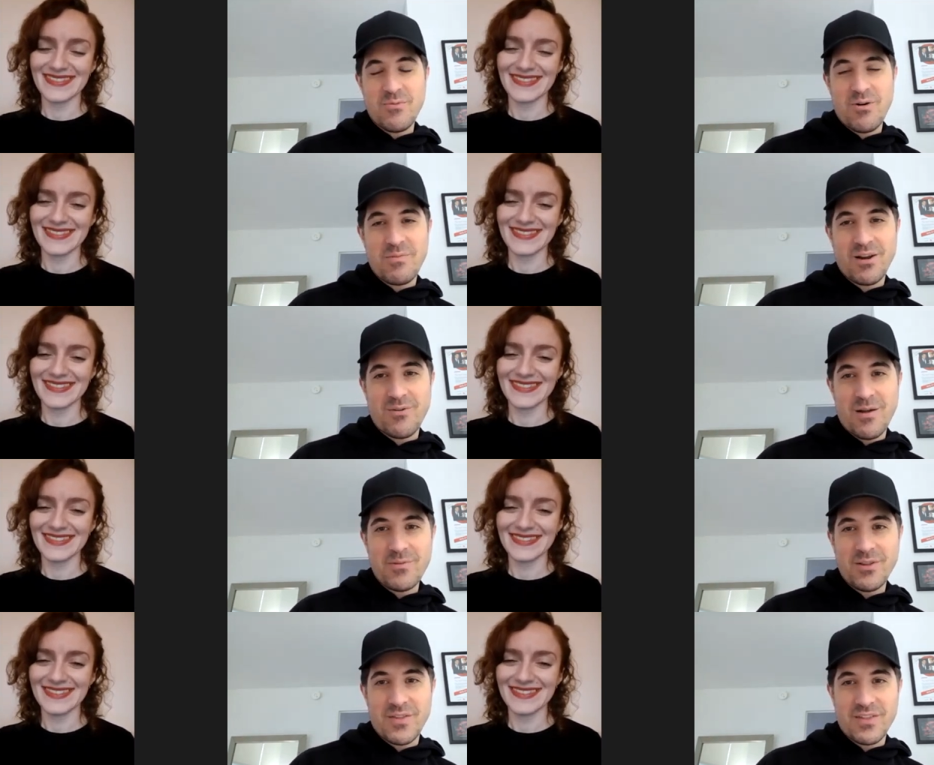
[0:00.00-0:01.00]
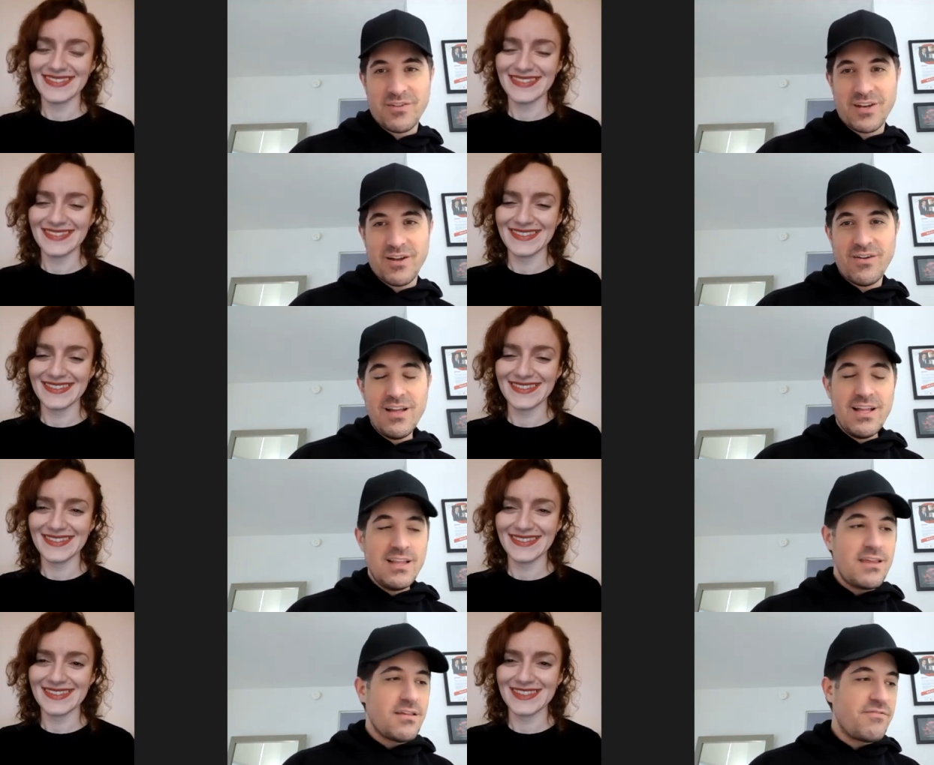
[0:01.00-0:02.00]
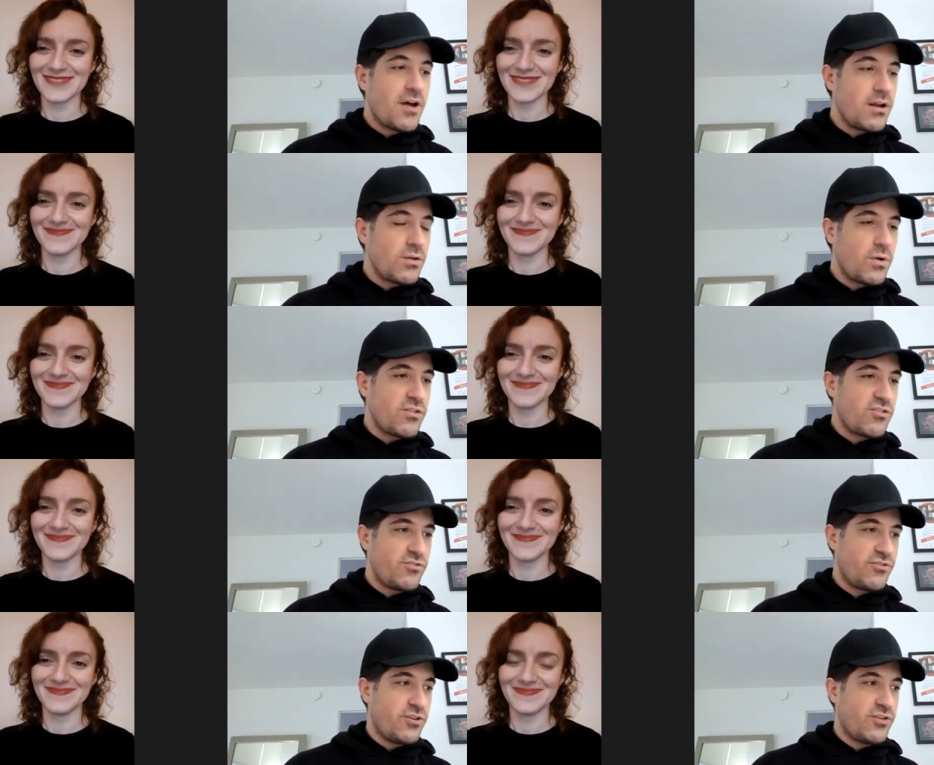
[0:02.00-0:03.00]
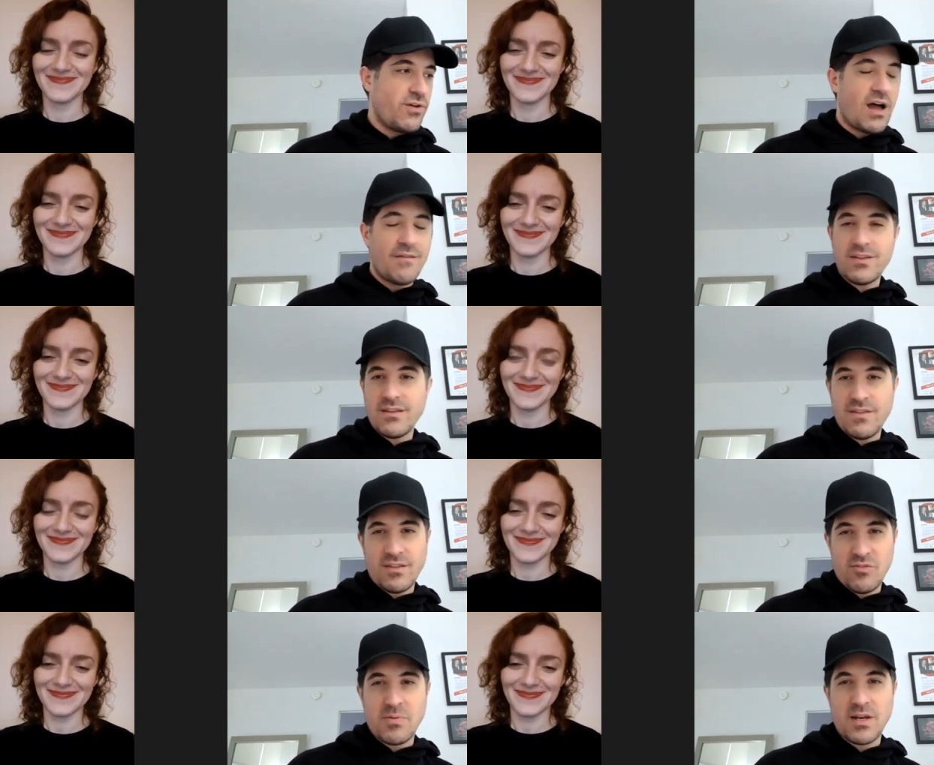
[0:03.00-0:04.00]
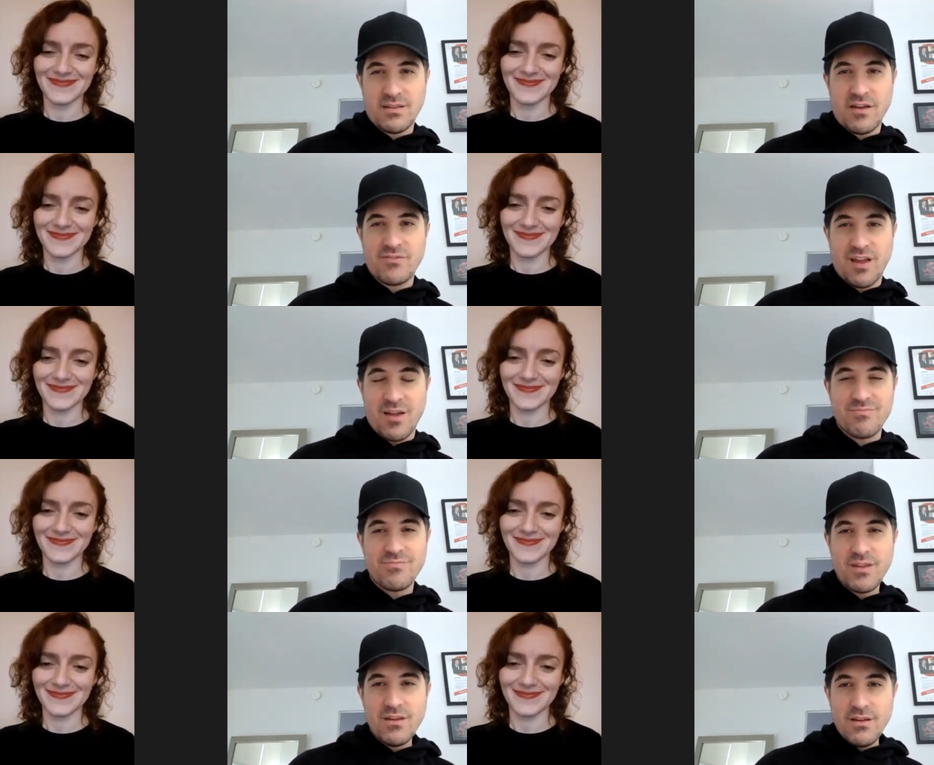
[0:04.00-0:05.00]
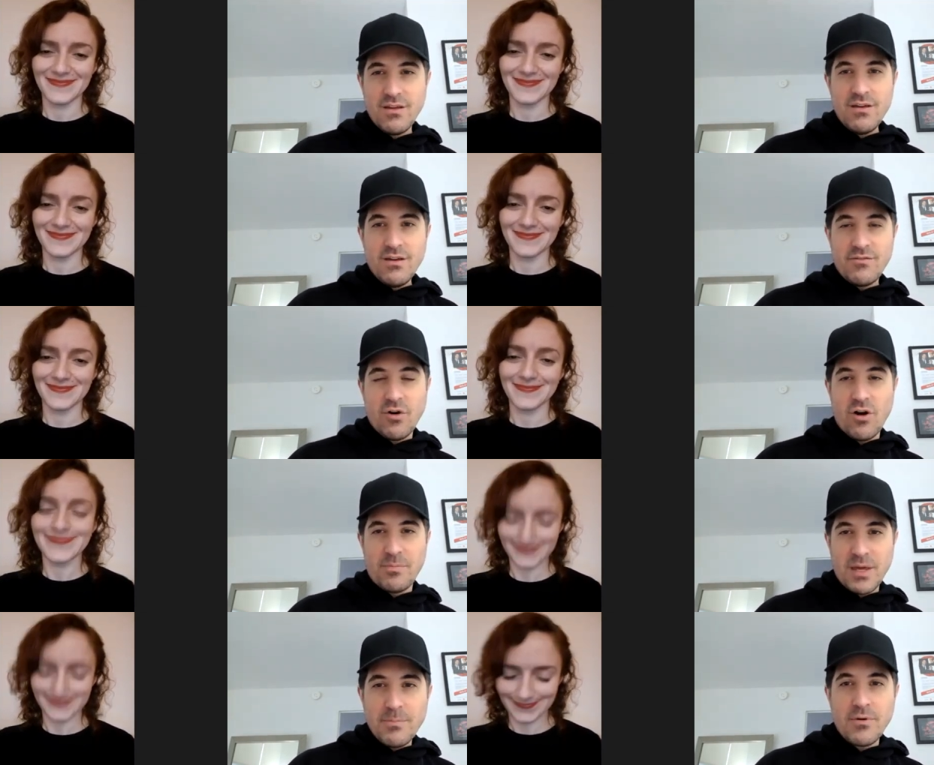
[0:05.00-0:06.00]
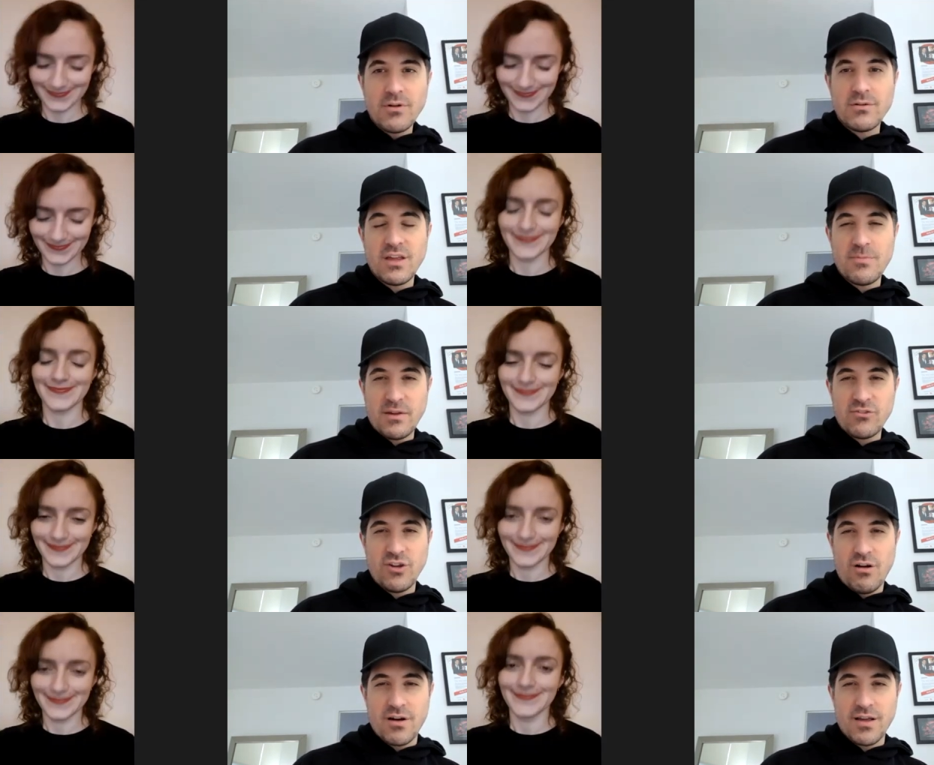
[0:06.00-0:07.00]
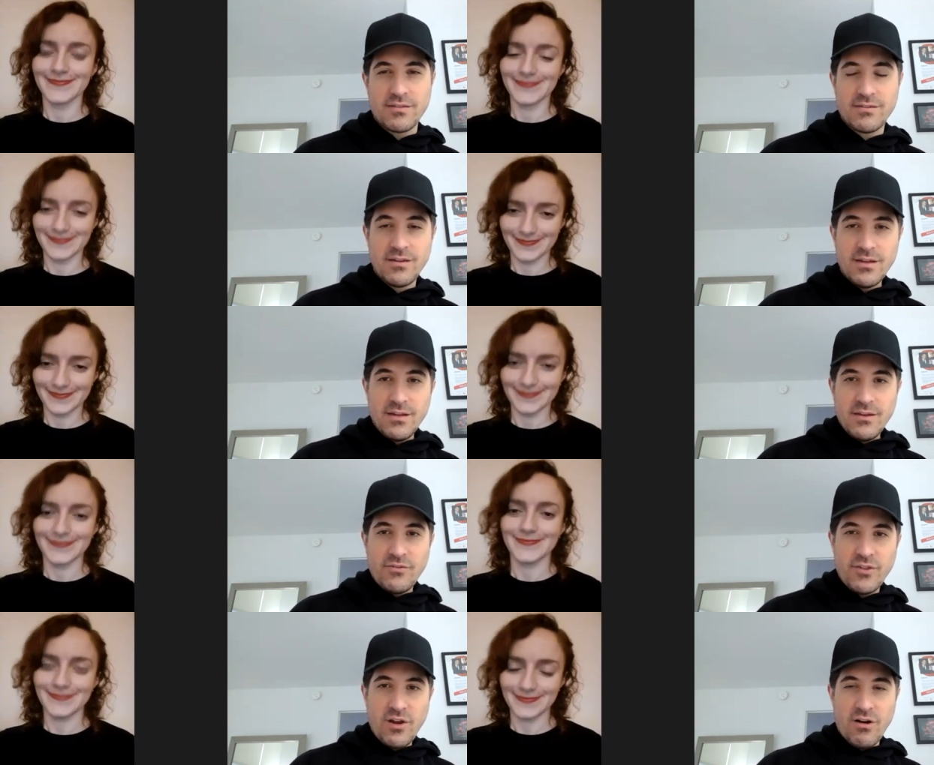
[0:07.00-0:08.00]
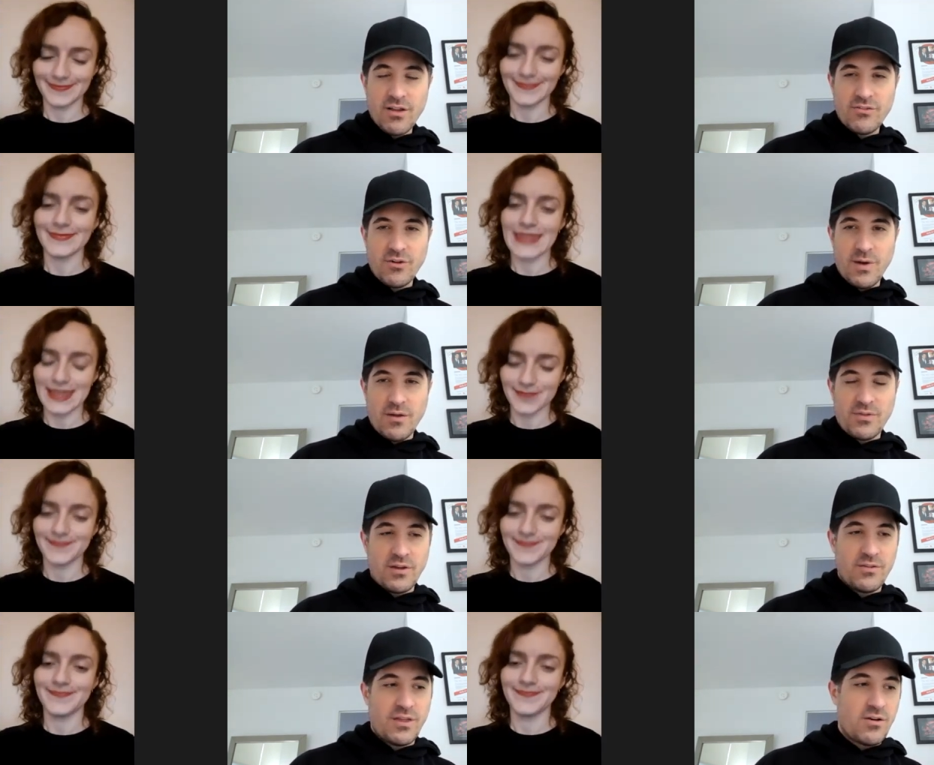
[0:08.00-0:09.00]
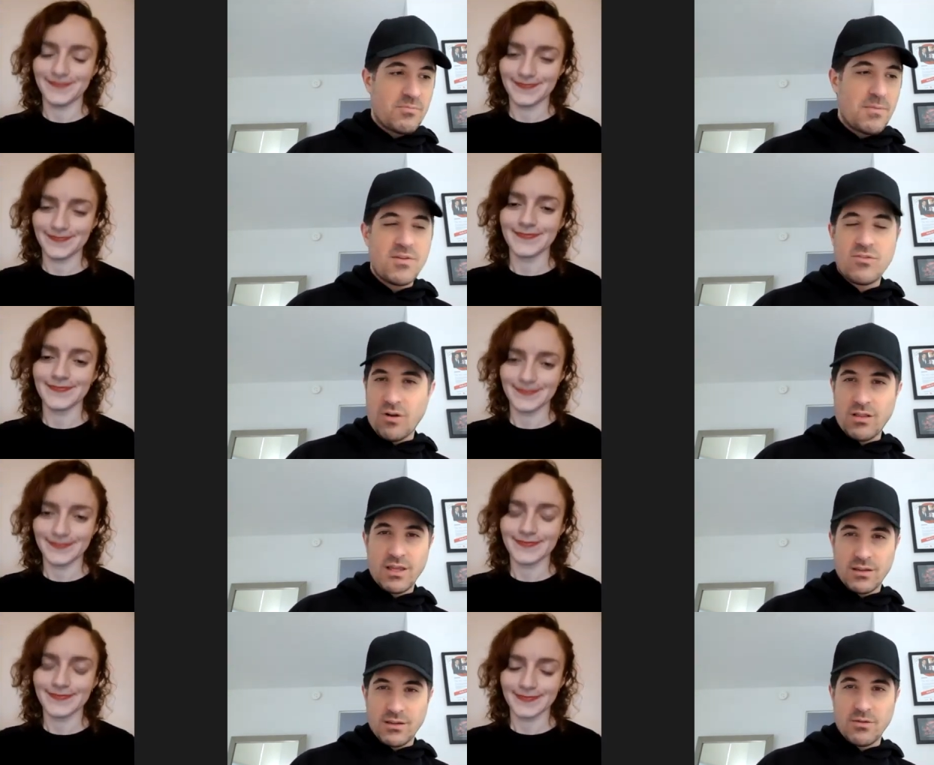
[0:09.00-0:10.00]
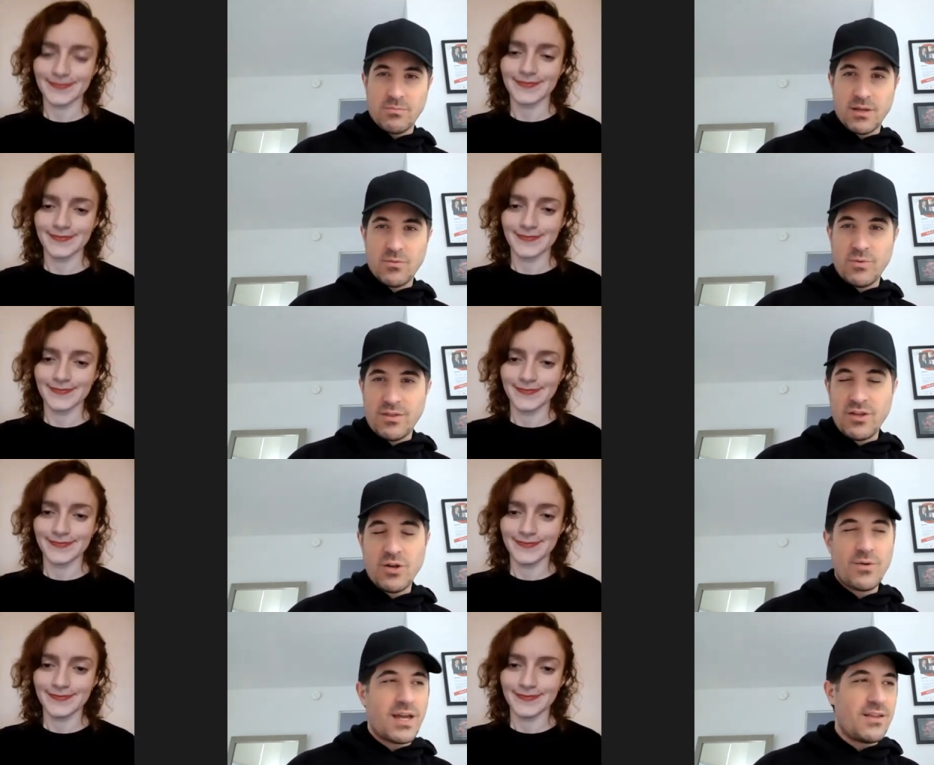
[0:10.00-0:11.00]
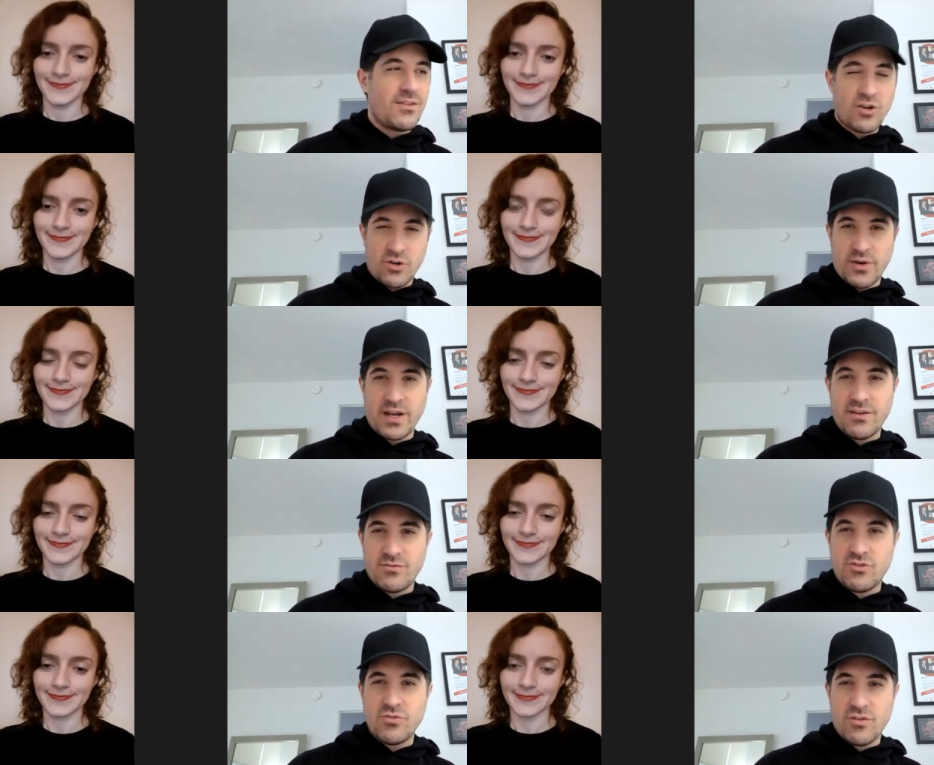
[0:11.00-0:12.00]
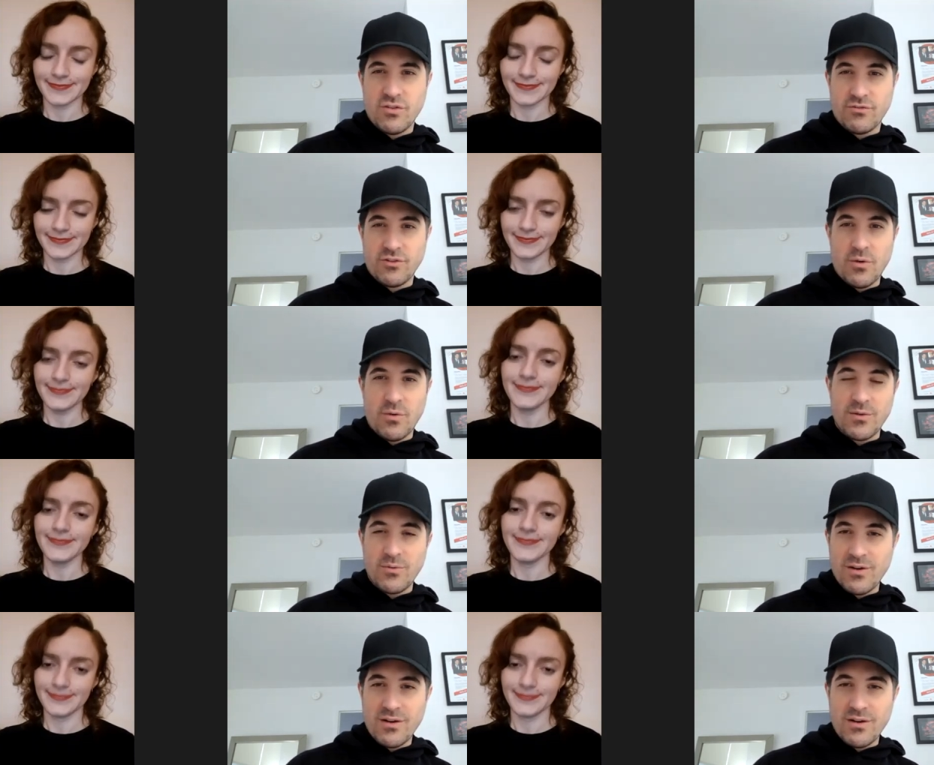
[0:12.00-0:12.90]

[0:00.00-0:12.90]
Speaker 1: more about her right below this video. Lisa, final question for you. Obviously, this has been a tough time for all people, especially artists for the artists though out there that are maybe struggling a little bit with you know getting their creative juices flowing